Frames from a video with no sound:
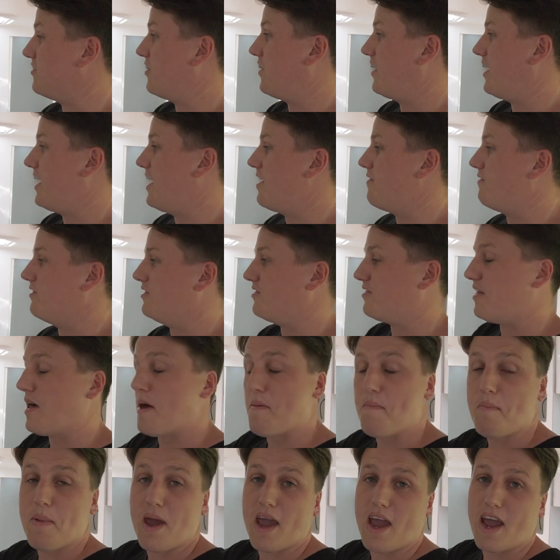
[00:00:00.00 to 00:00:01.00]
not have is
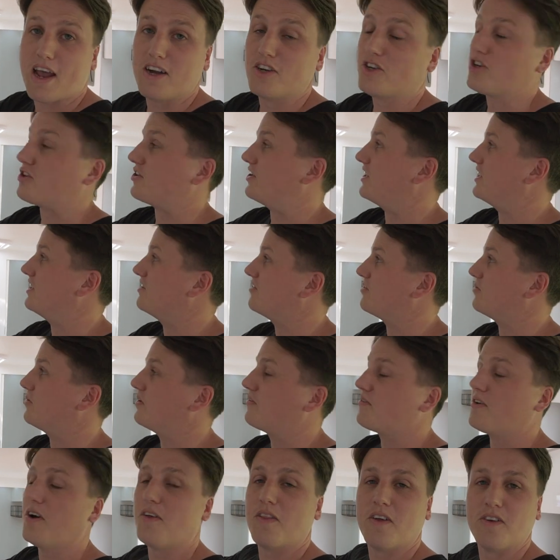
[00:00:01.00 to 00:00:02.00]
that pantry. So
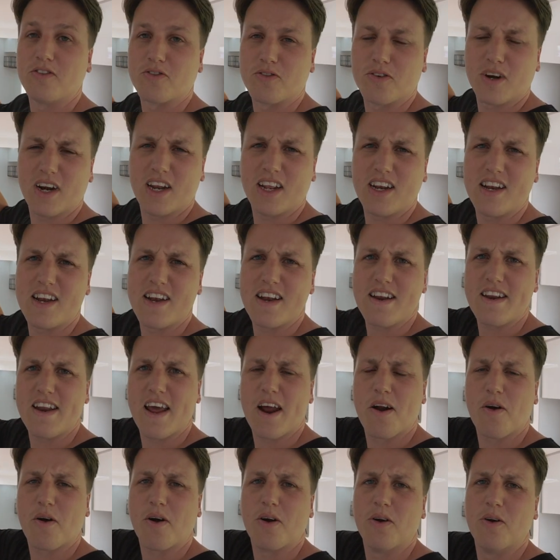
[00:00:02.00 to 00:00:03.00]
we've got those really
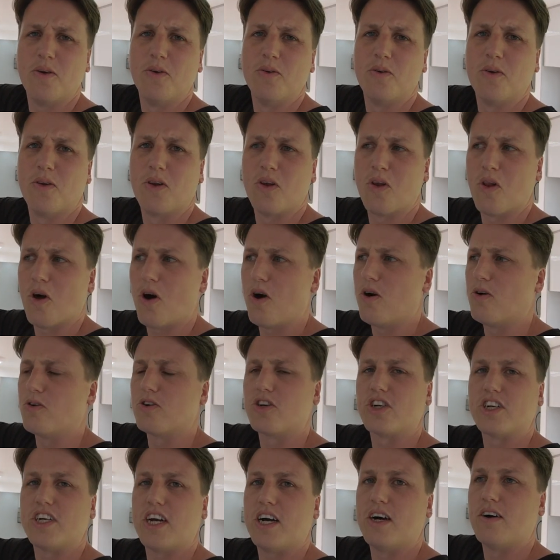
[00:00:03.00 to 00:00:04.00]
narrow, long
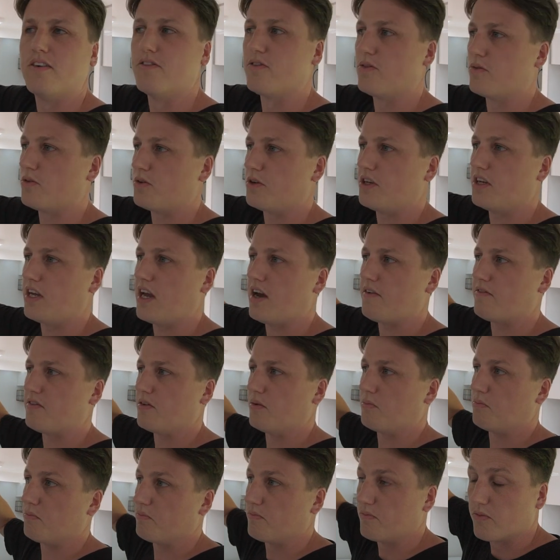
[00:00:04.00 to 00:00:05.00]
shelves which you have
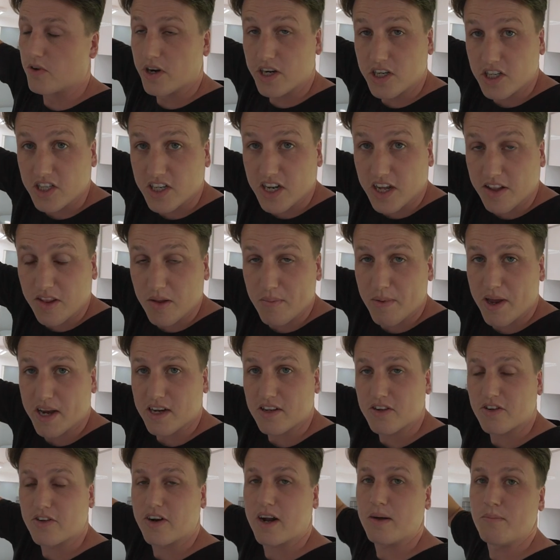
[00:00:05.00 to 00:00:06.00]
to reach down the back
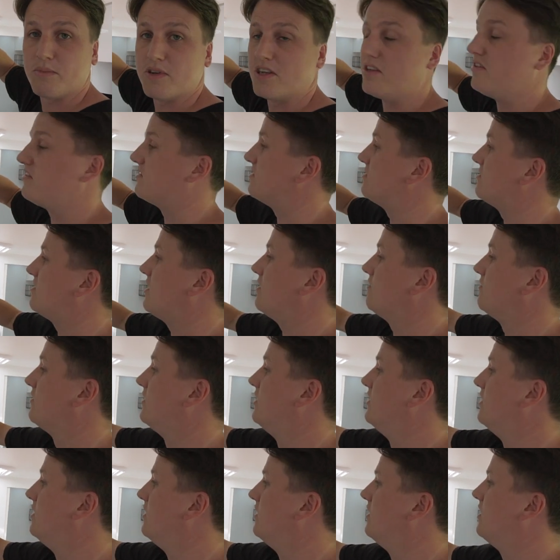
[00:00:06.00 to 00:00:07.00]
to grab tins of stuff.
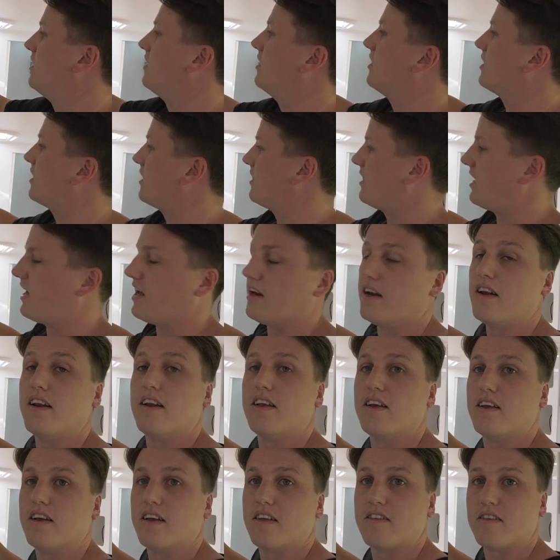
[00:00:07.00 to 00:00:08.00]
Look at that.
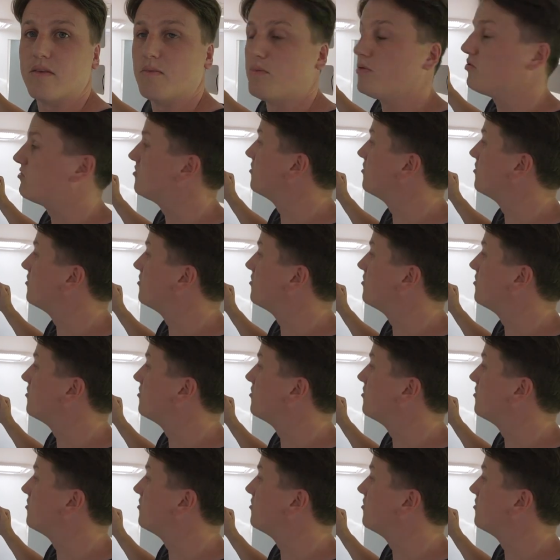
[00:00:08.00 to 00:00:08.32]
Simple